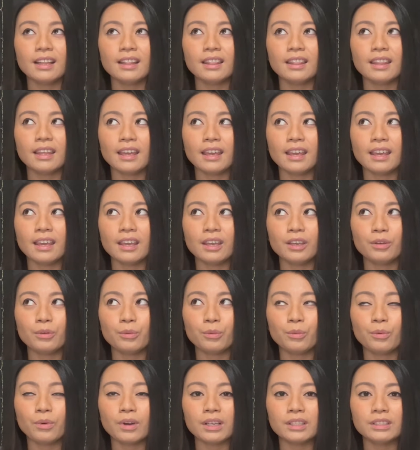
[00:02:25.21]
they
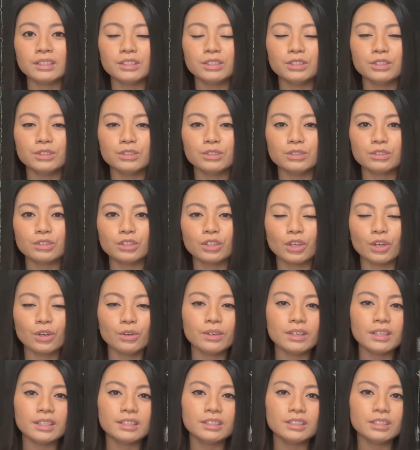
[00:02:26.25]
want to go
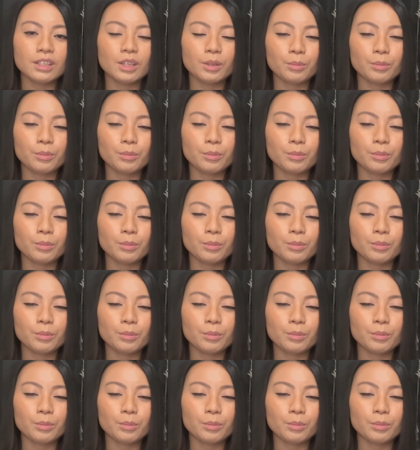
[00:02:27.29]
into